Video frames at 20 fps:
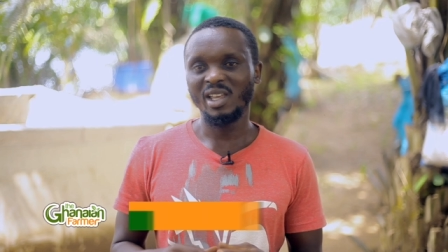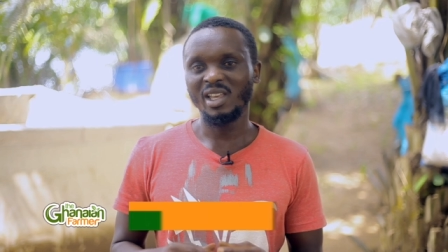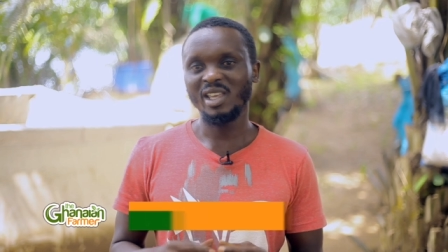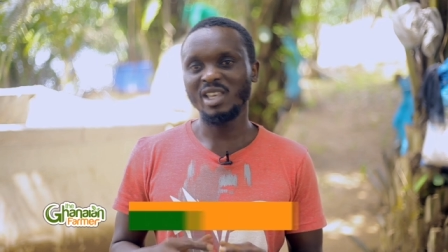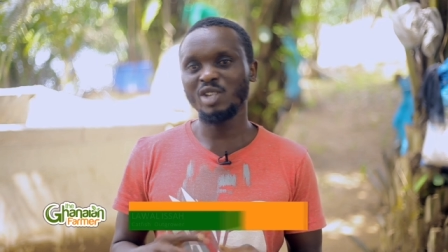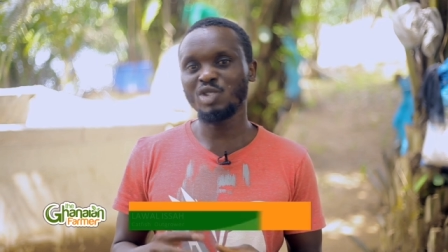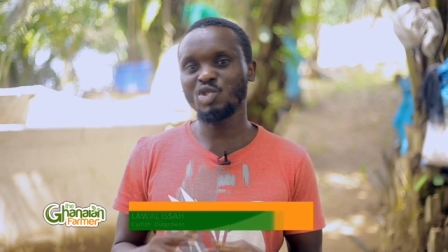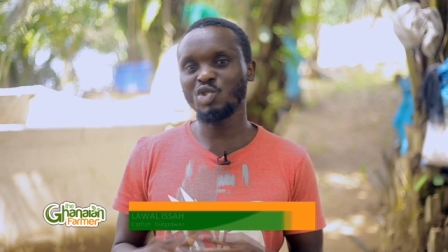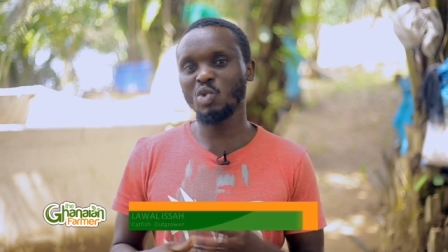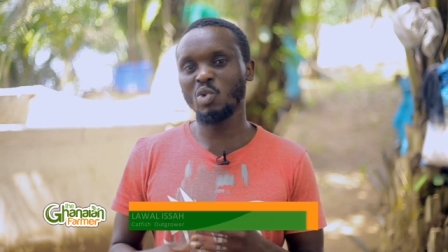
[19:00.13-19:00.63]

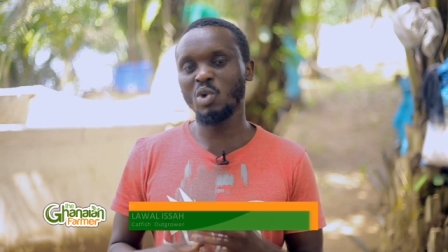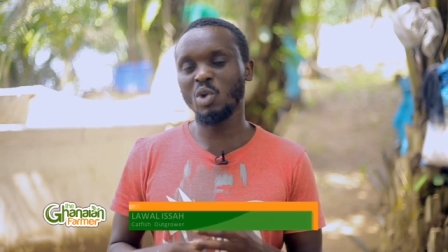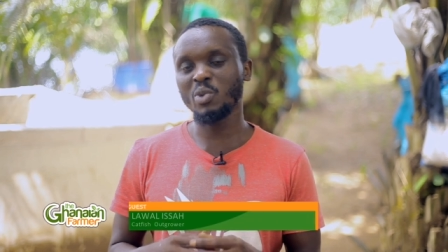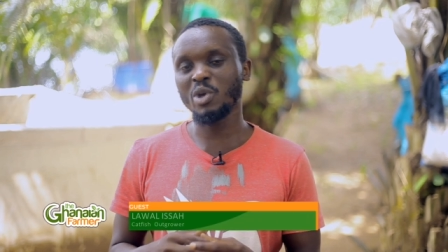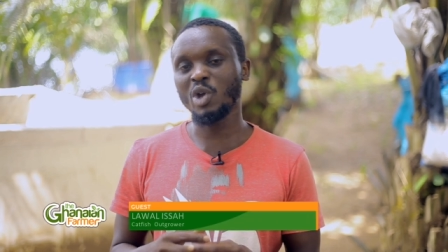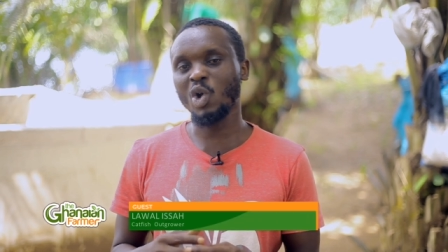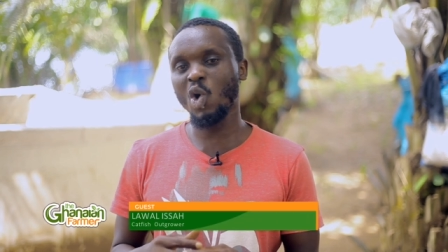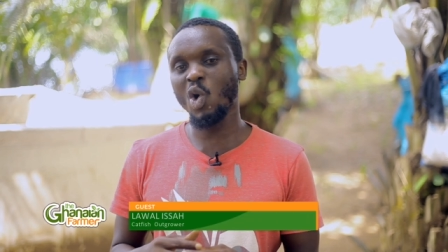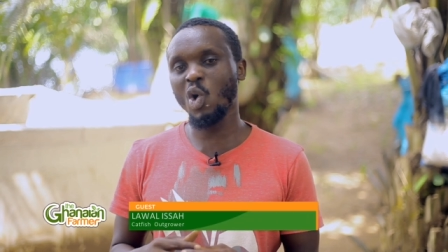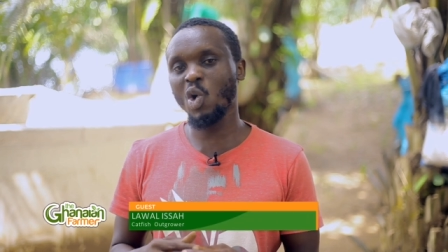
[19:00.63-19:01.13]
he do what
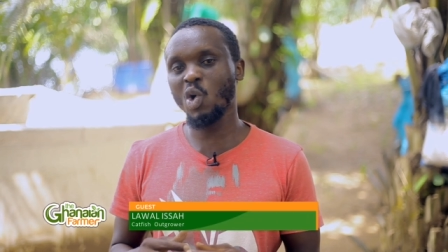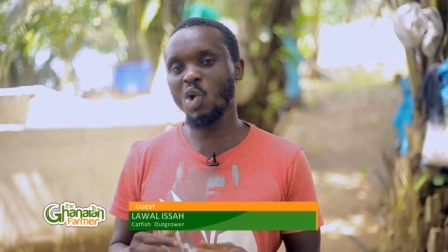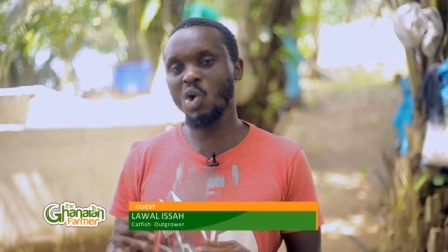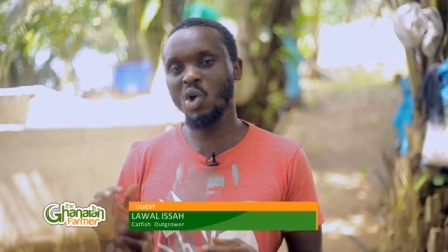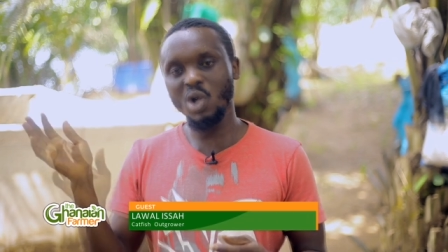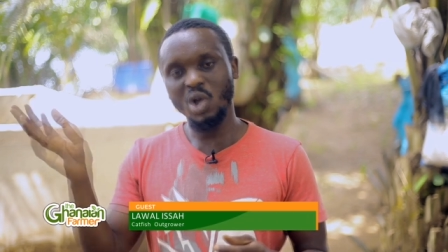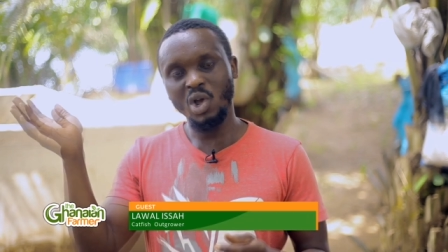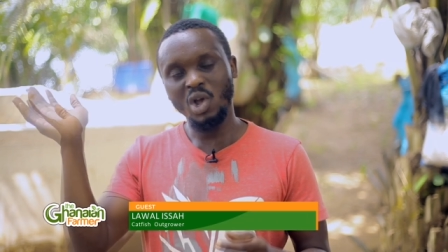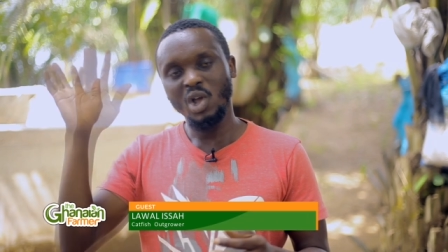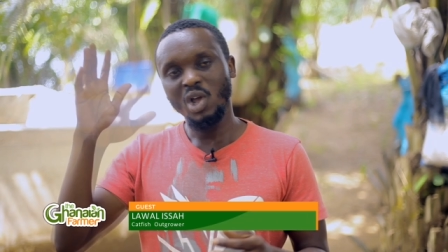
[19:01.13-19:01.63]
we
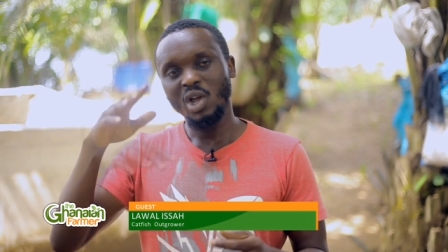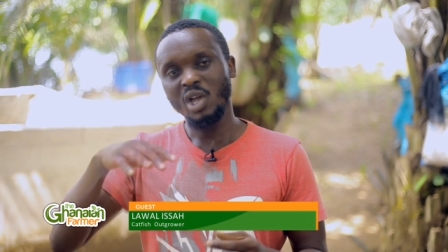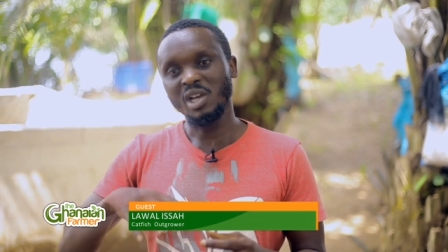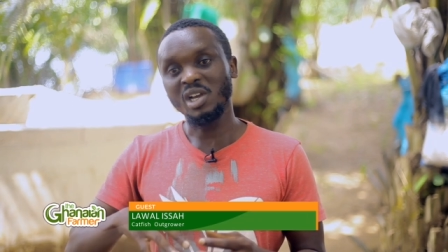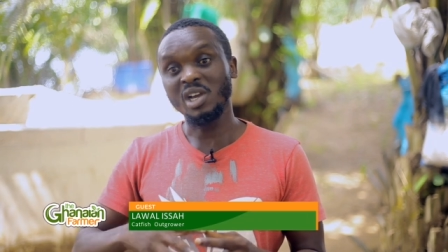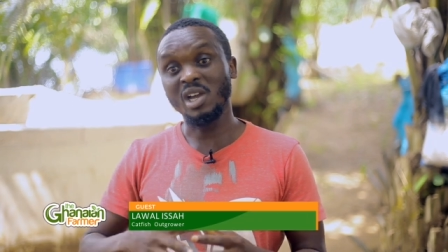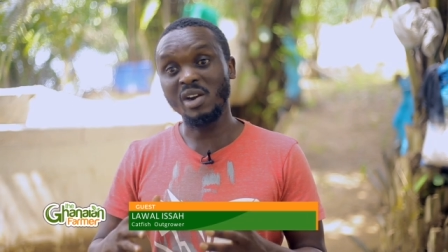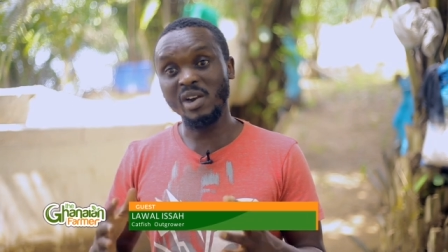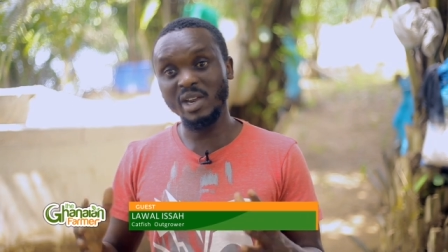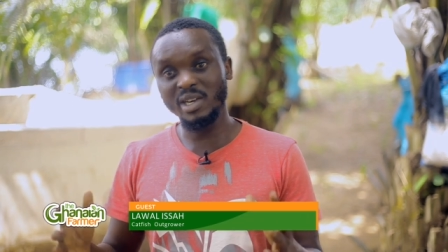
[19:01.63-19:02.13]
call
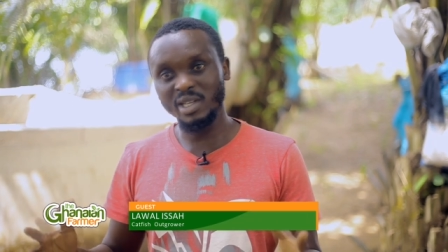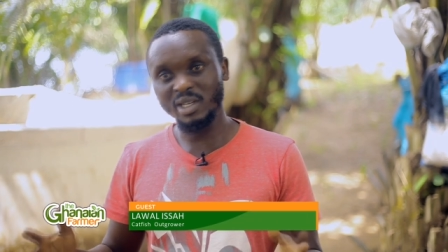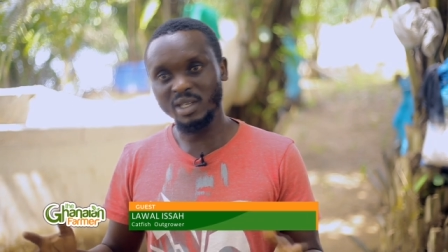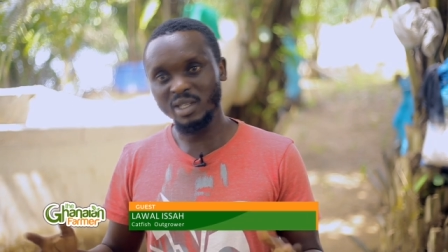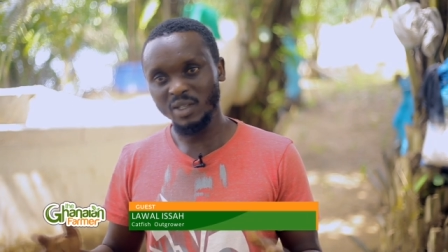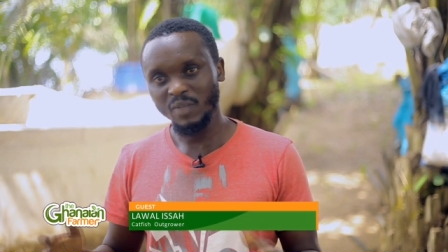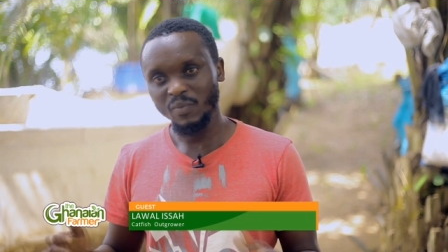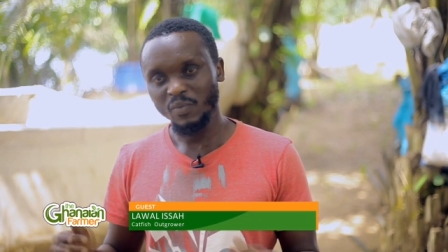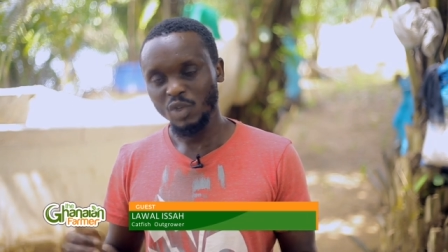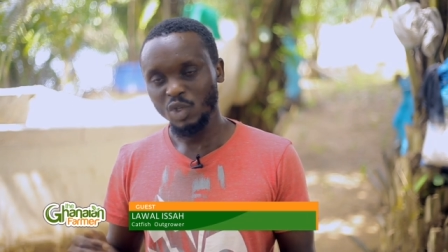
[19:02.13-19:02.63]
grading.